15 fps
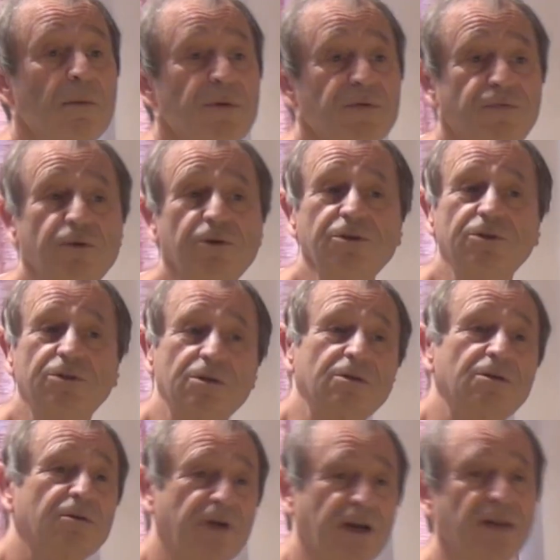Before you
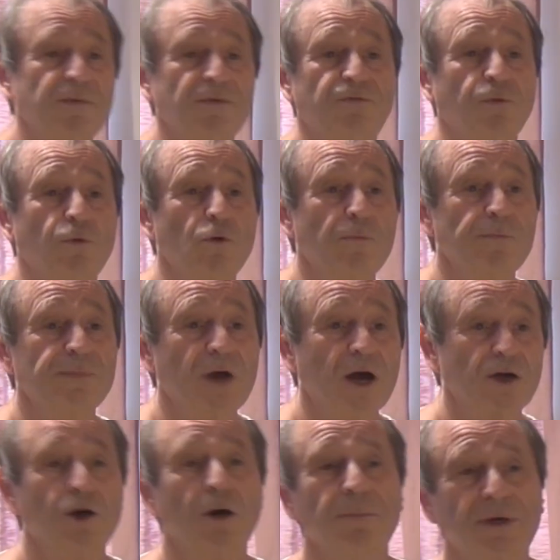can correctly perform
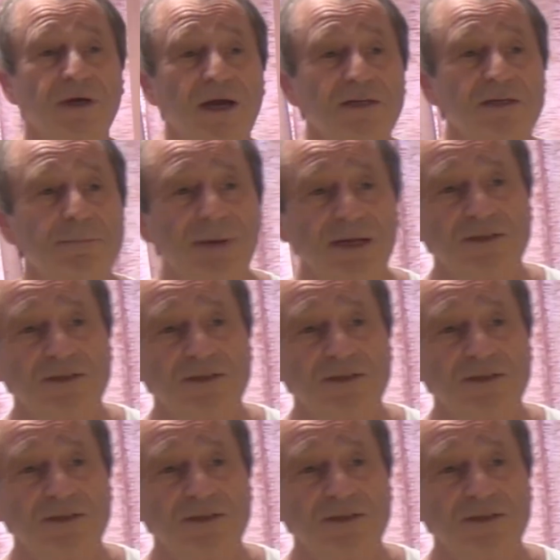a complicated